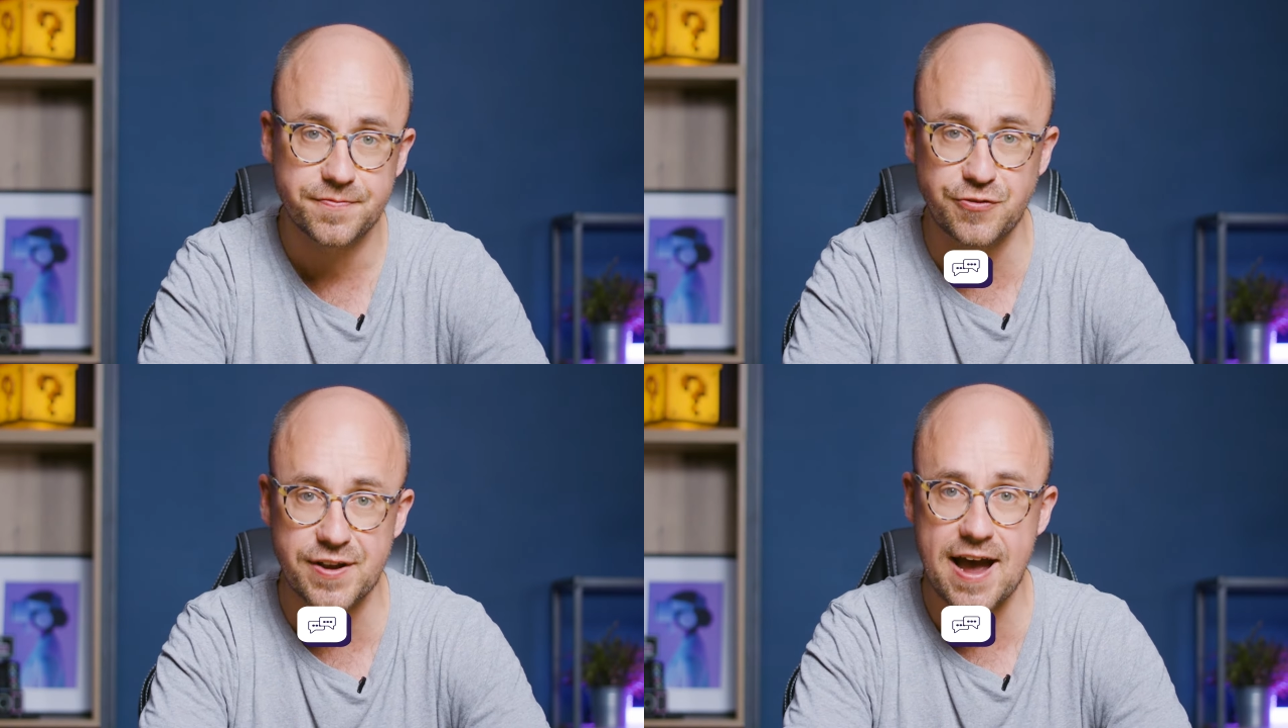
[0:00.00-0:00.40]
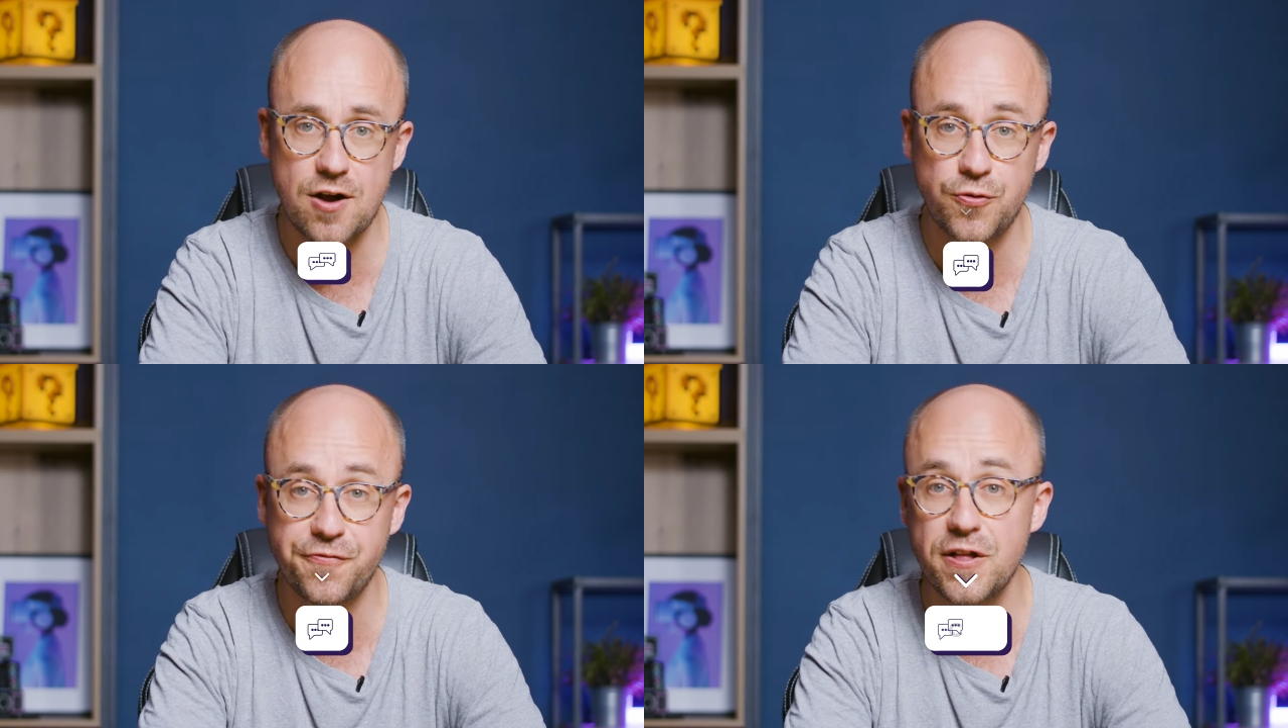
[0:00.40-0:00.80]
For
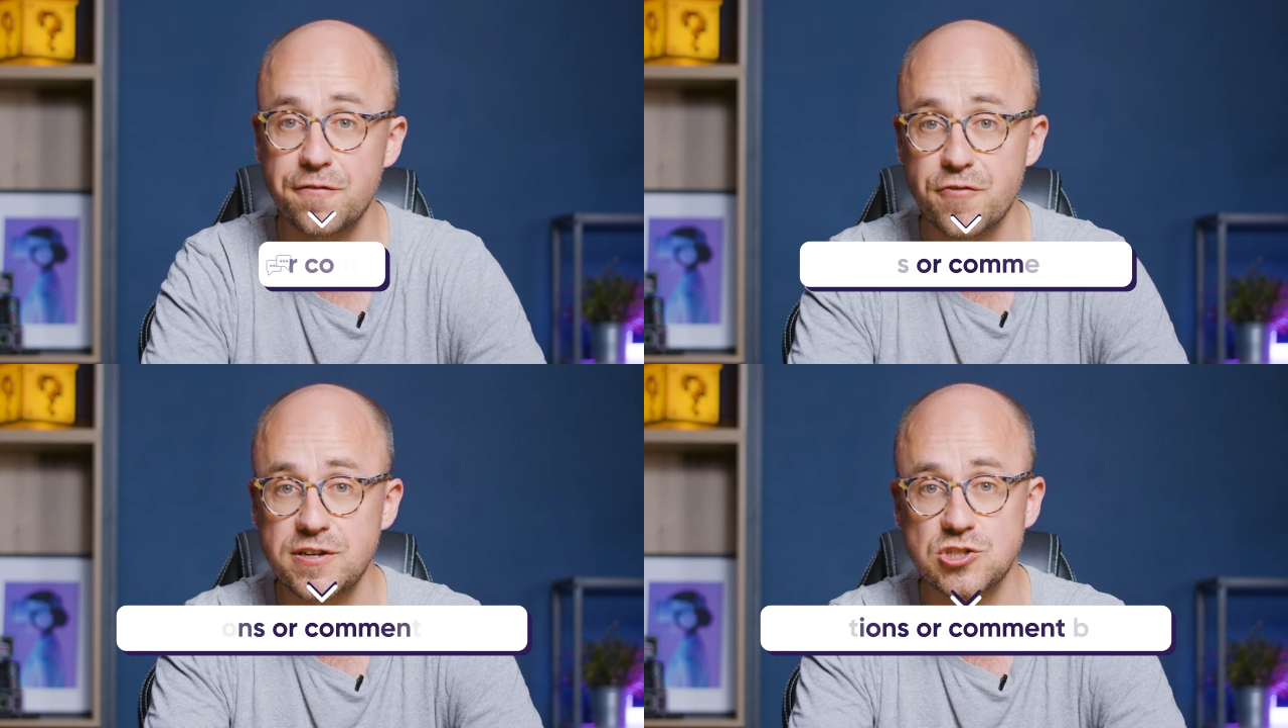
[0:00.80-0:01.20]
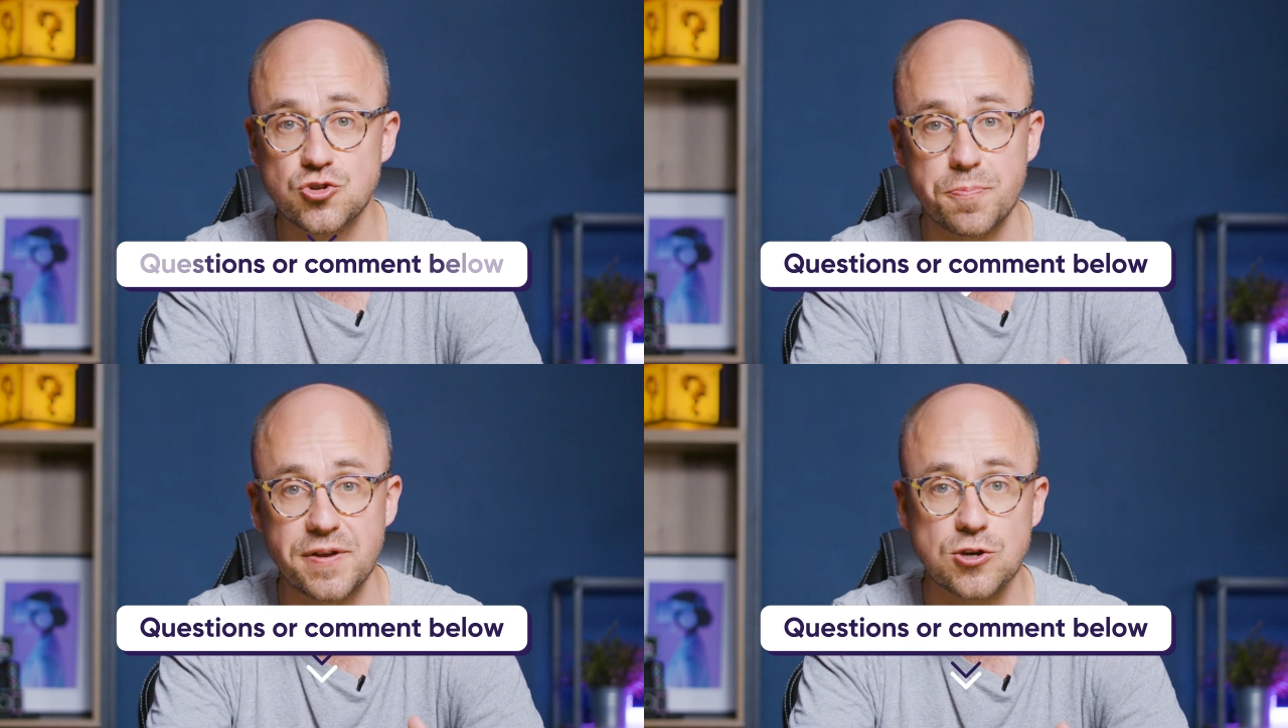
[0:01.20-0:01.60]
now, feel free to
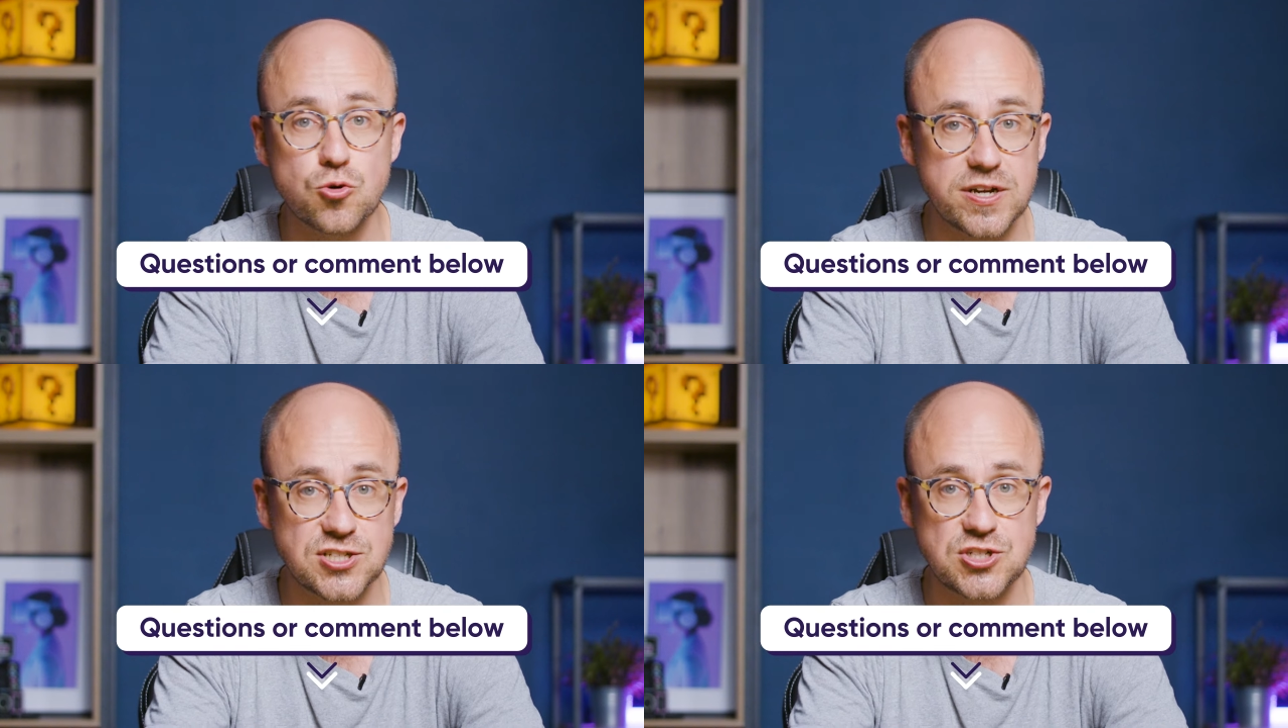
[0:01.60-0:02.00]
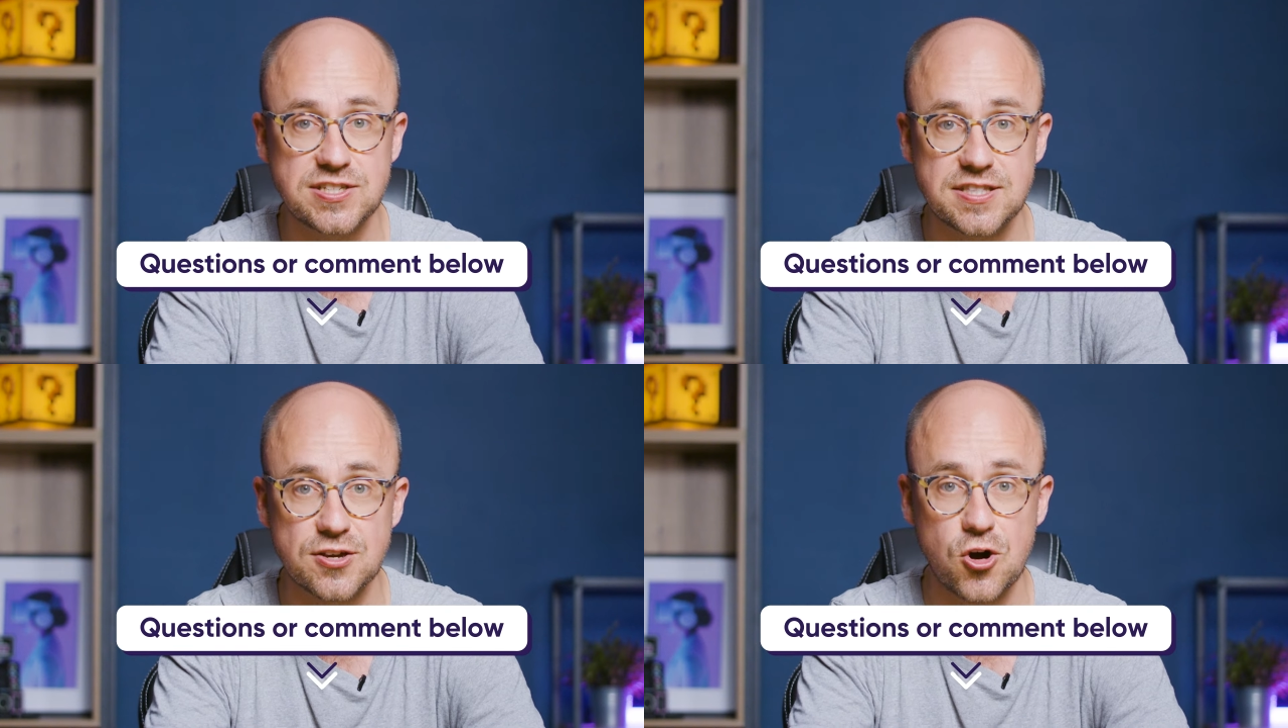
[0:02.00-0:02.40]
drop any
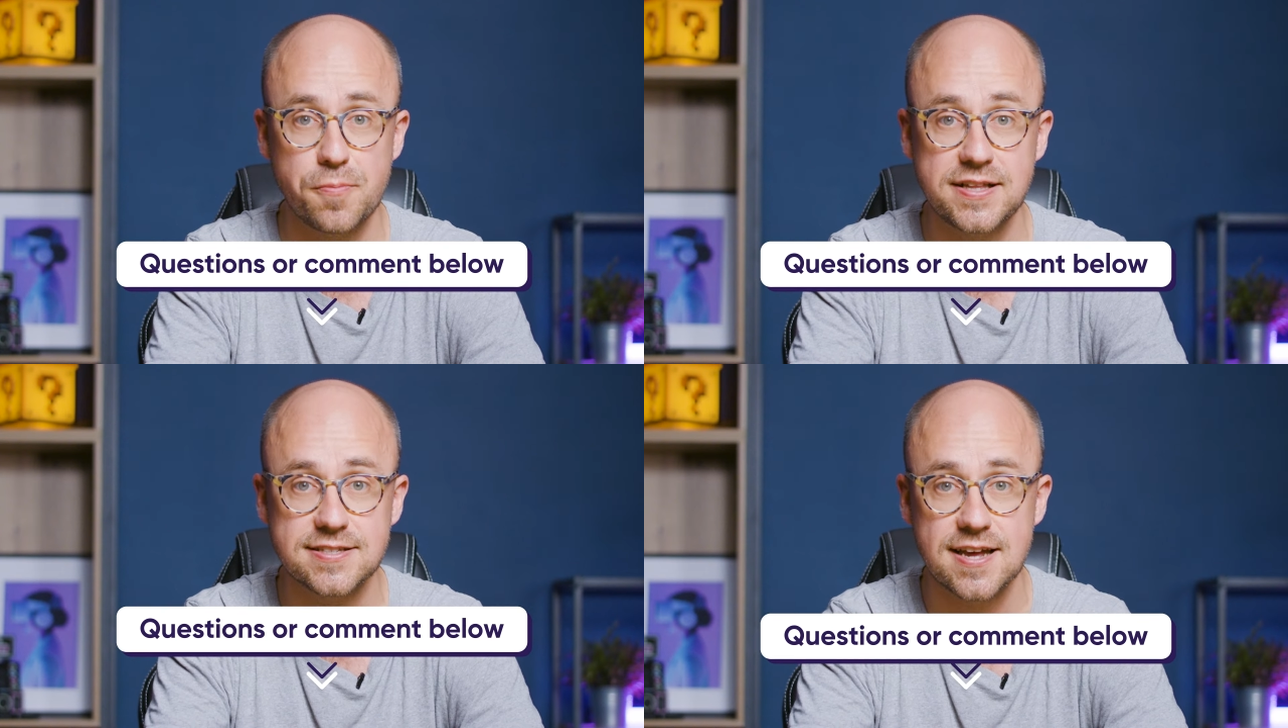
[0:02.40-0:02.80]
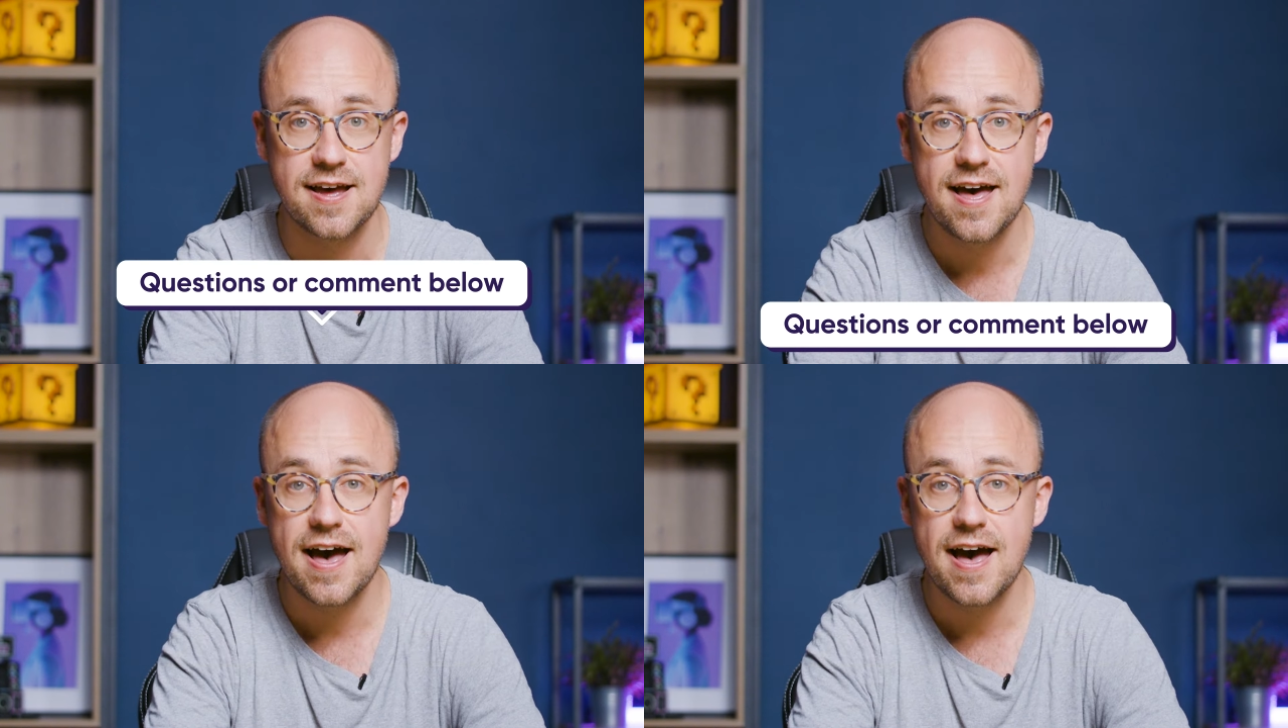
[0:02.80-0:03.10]
questions in the comments,